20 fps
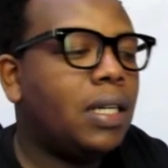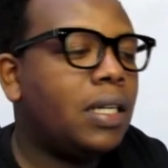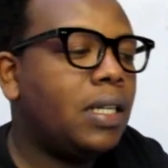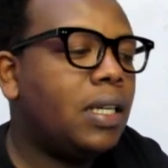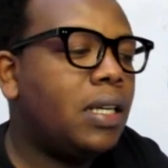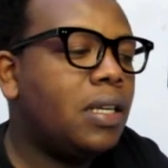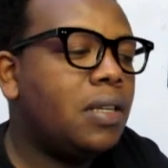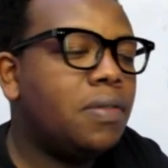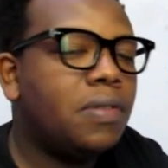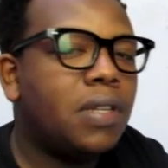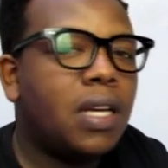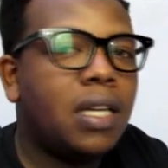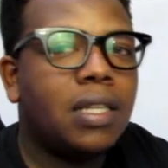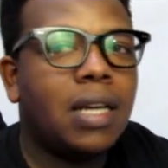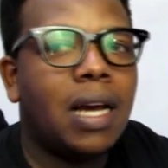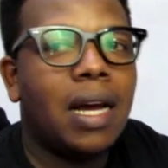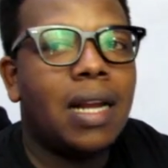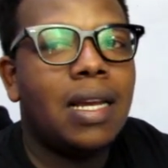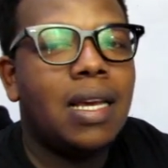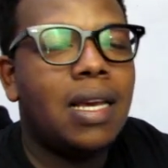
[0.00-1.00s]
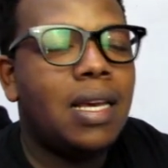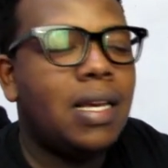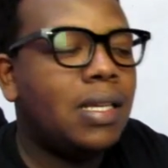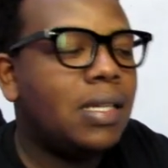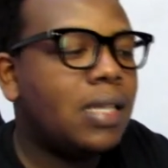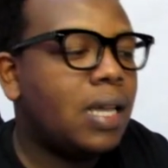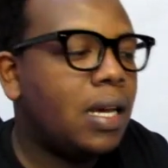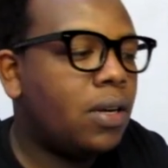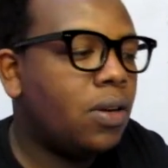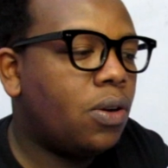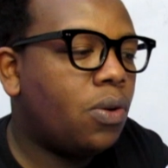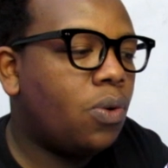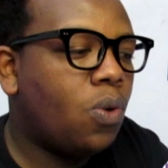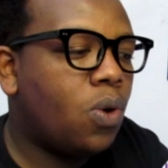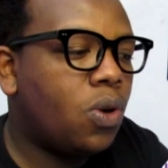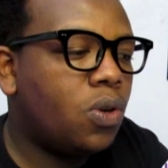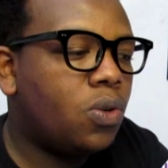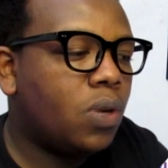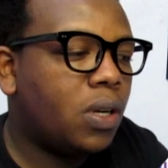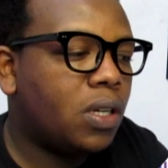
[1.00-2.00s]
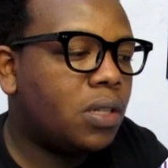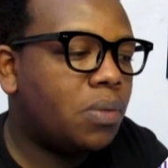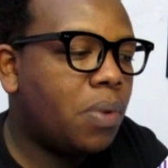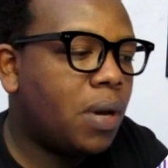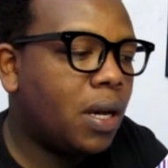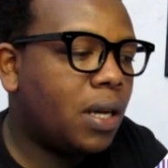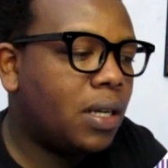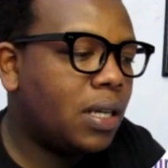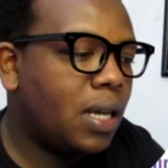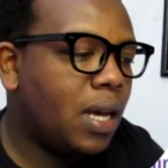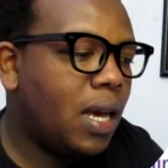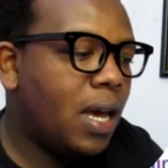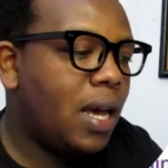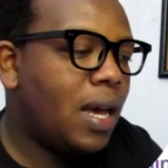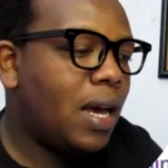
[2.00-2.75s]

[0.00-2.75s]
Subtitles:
It gives us an insight on what to expect.